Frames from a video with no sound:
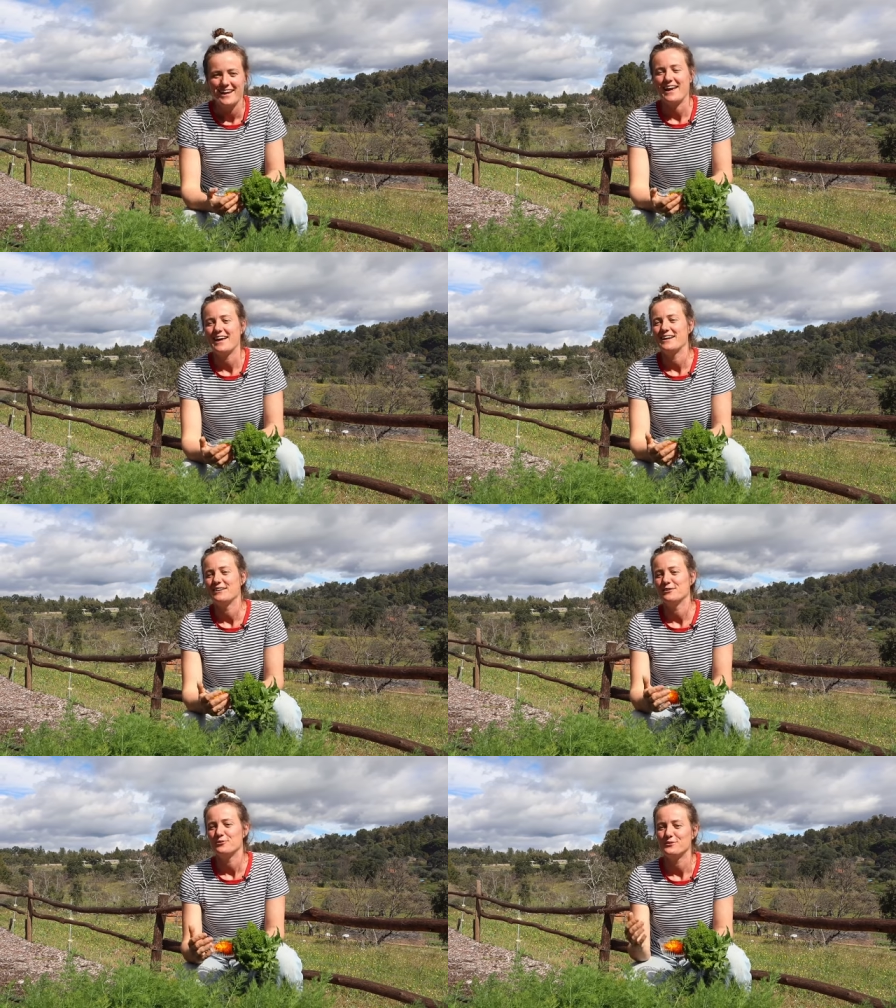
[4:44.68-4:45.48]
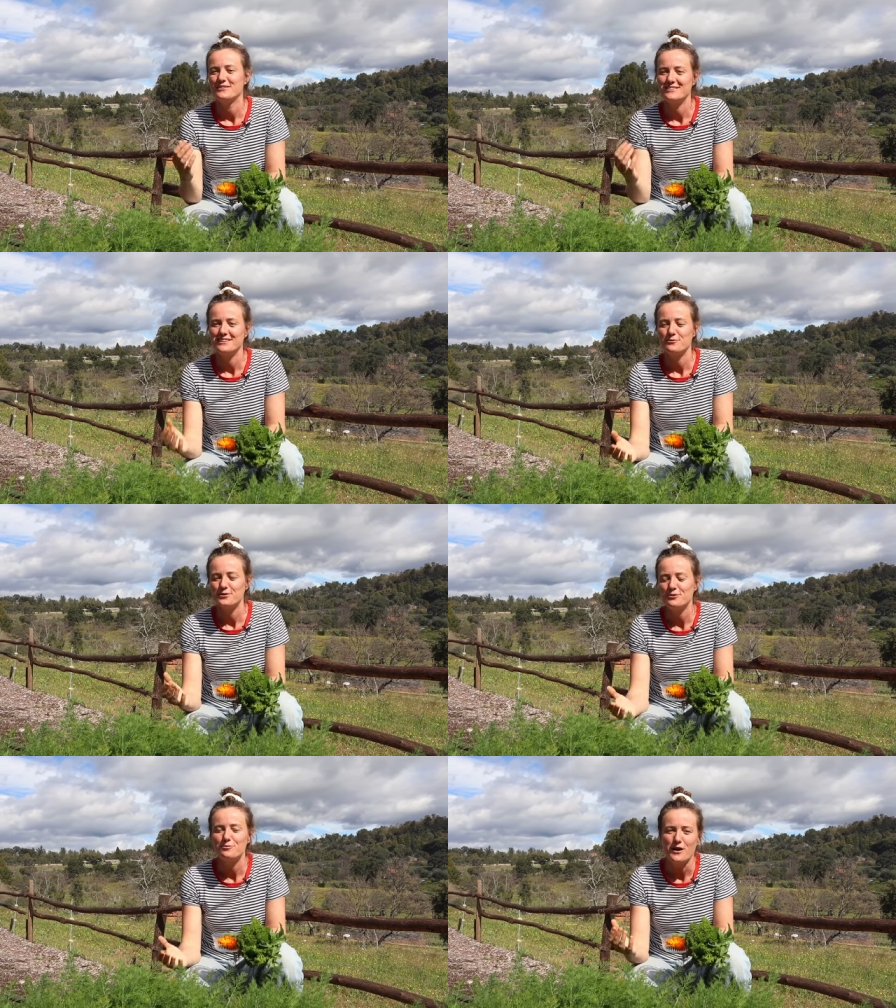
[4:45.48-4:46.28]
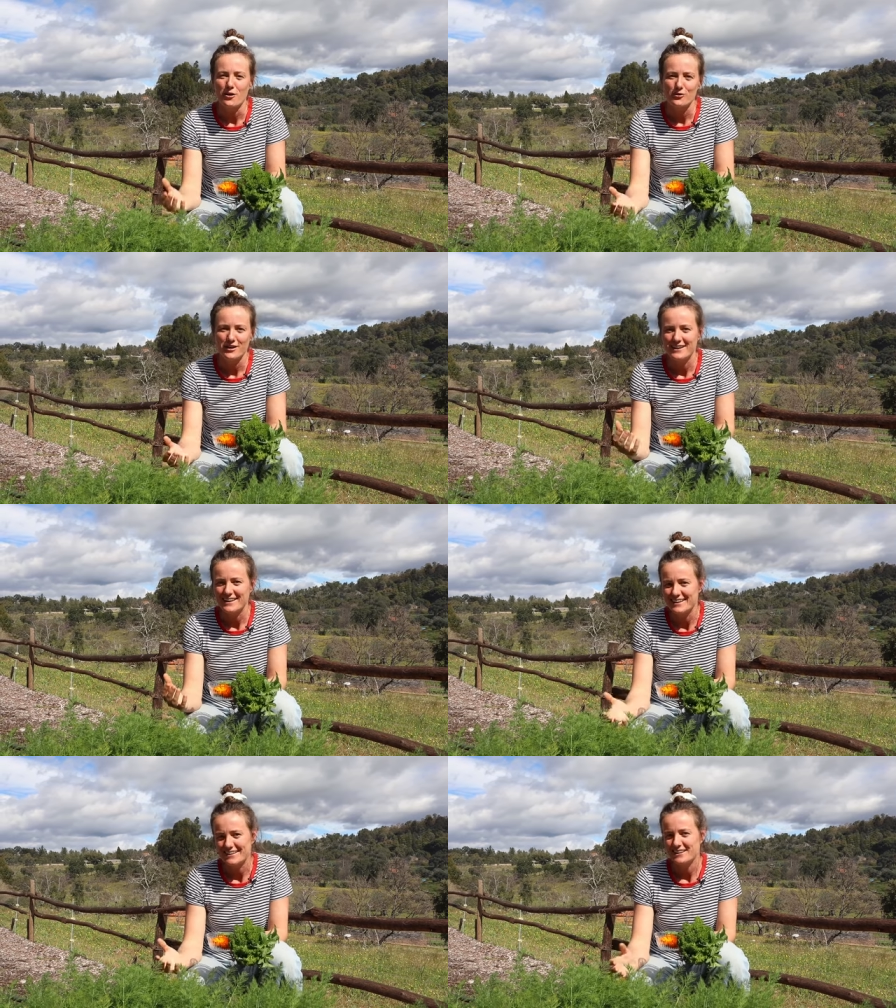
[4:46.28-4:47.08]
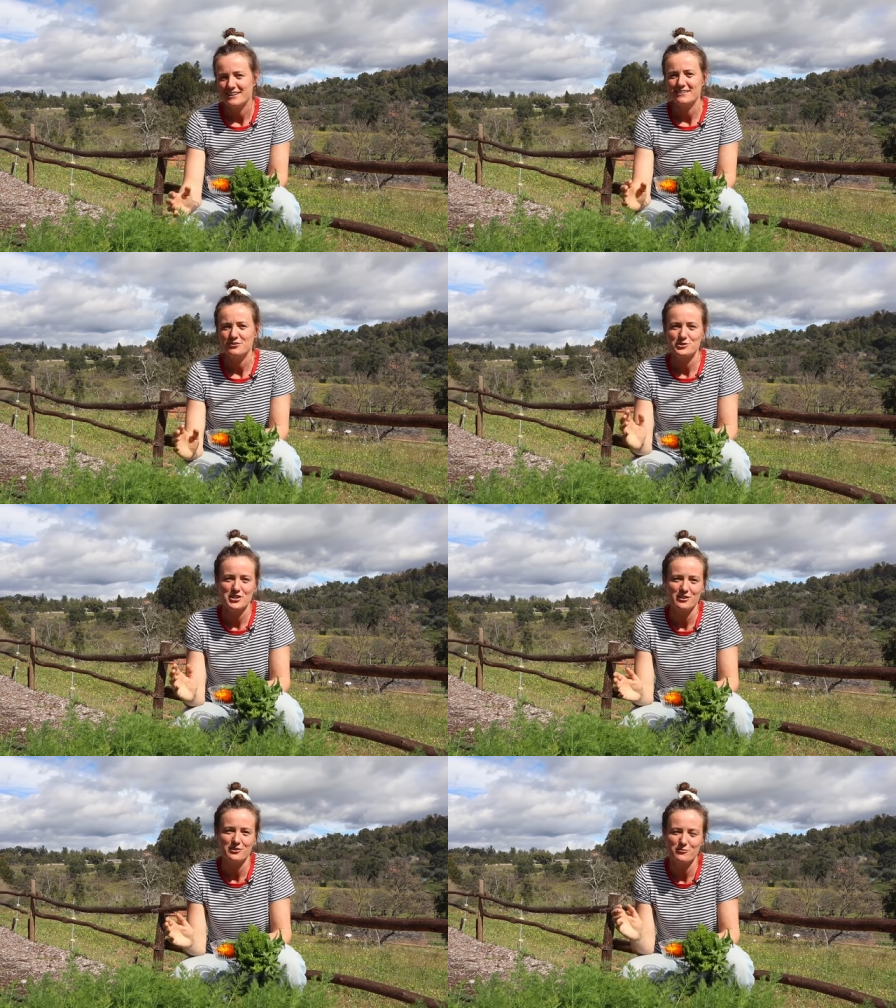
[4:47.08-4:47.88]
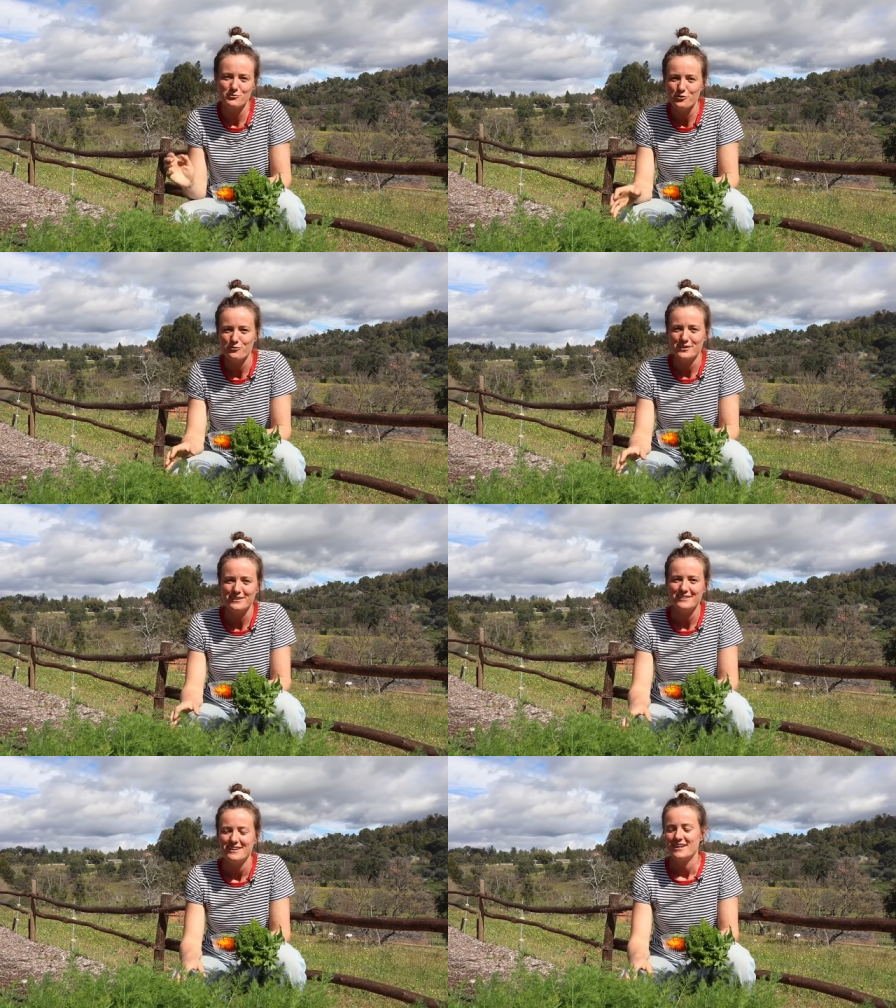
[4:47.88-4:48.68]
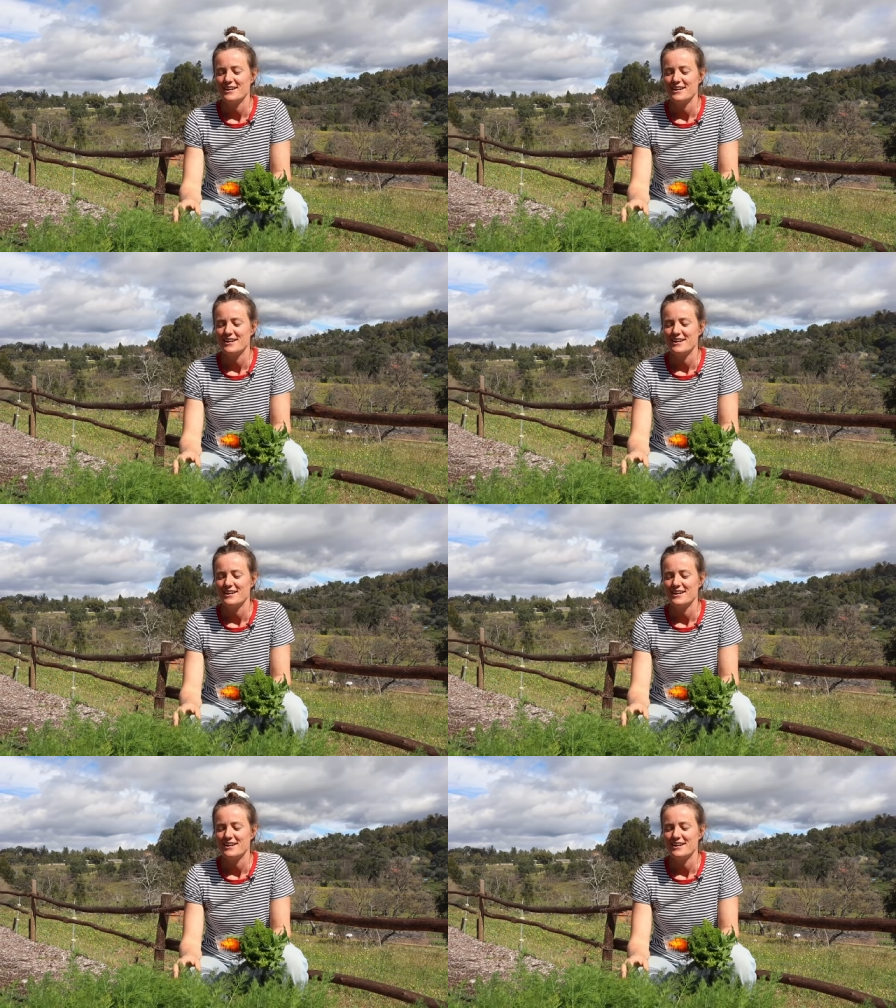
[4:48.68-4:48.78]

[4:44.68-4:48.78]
and we see real power and healing in this regenerative movement.